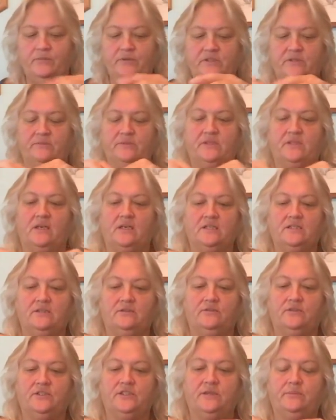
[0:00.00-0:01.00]
I'll put some sauce
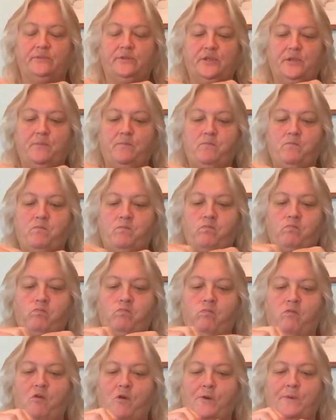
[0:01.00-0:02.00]
here to dip it in.
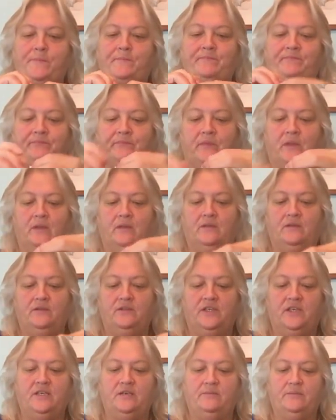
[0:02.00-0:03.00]

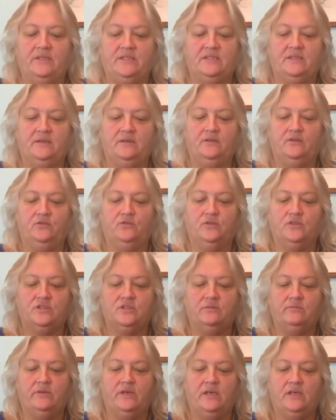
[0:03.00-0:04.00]
You can hear my son
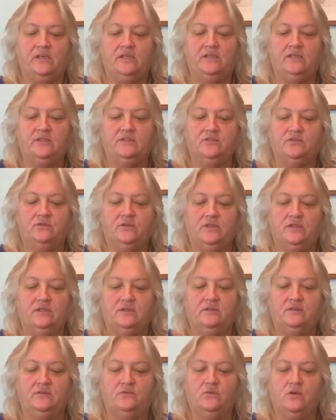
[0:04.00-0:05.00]
crunching behind the screen
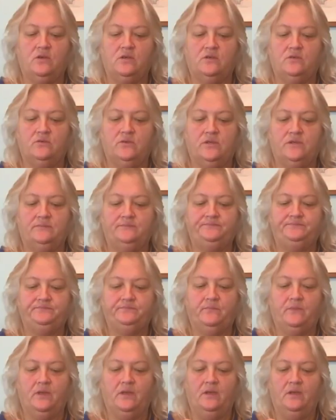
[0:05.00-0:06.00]
there. He's walking around.
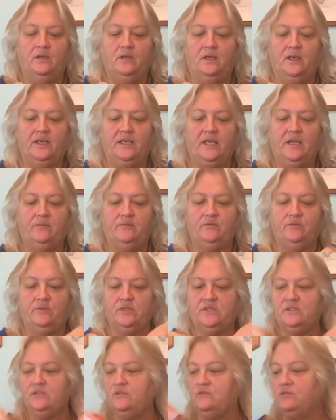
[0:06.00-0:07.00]
I gave him the
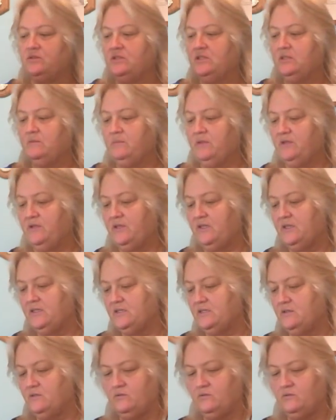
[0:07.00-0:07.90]
rest of those cinnamon things.